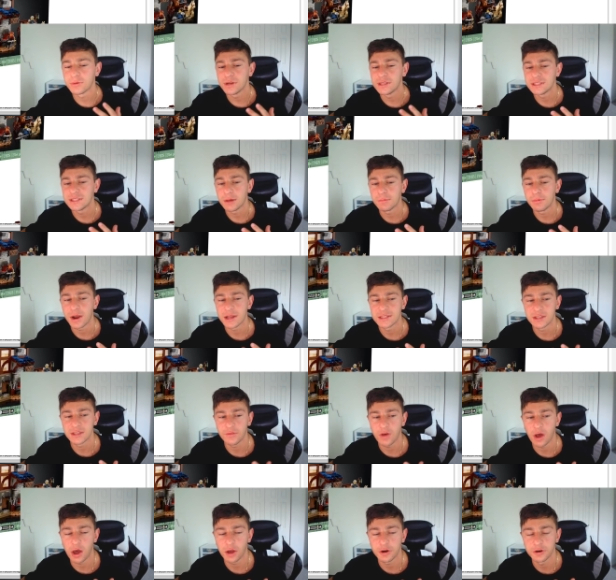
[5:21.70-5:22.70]
retail price
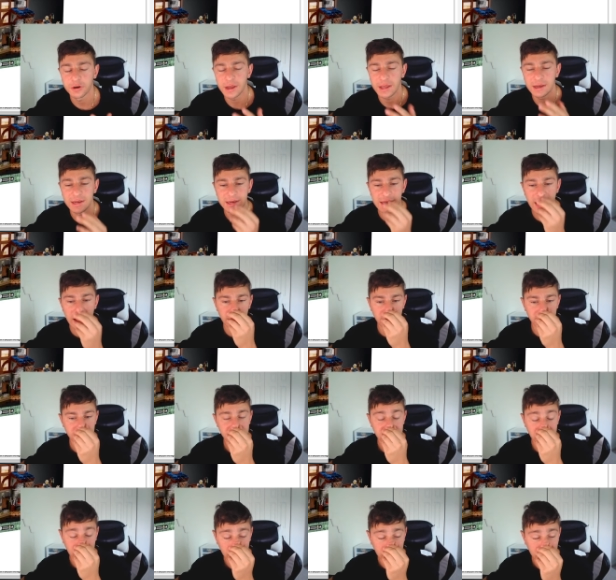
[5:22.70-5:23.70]
of
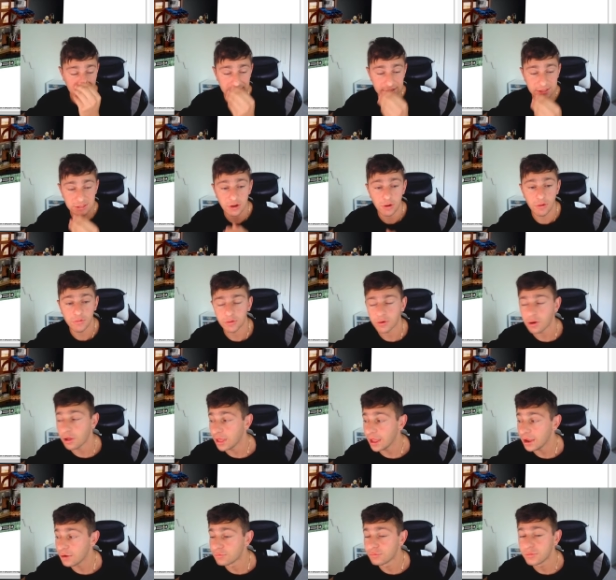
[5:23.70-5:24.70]
$180 and is
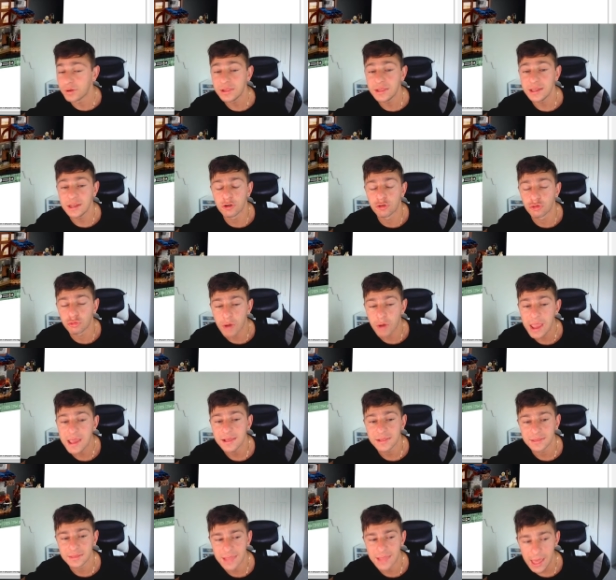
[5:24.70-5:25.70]
overall a really
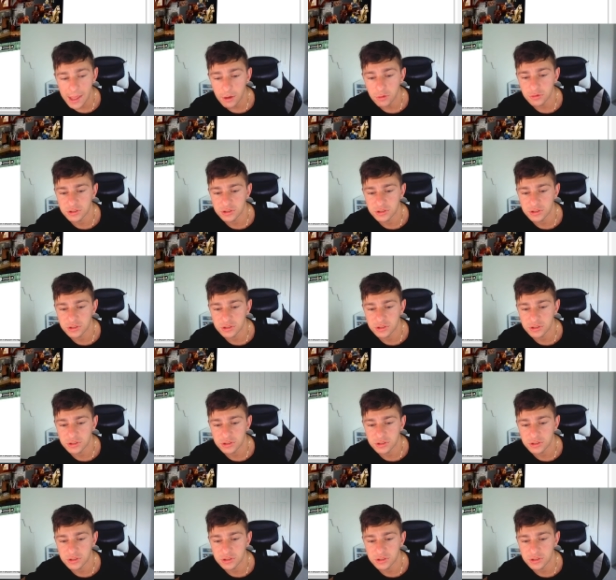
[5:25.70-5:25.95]
great LEGO